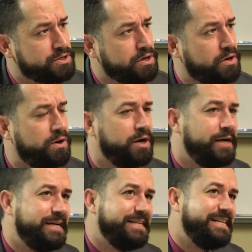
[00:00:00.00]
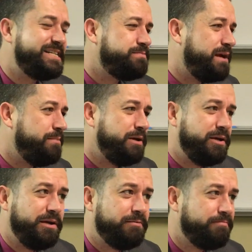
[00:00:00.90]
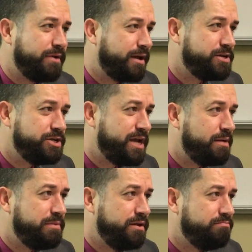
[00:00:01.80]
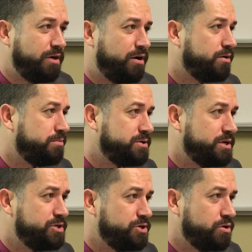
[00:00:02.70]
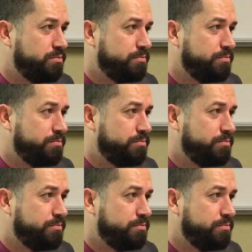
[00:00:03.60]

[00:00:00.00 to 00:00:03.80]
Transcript: So it's maybe, I guess you can't be 100% sure.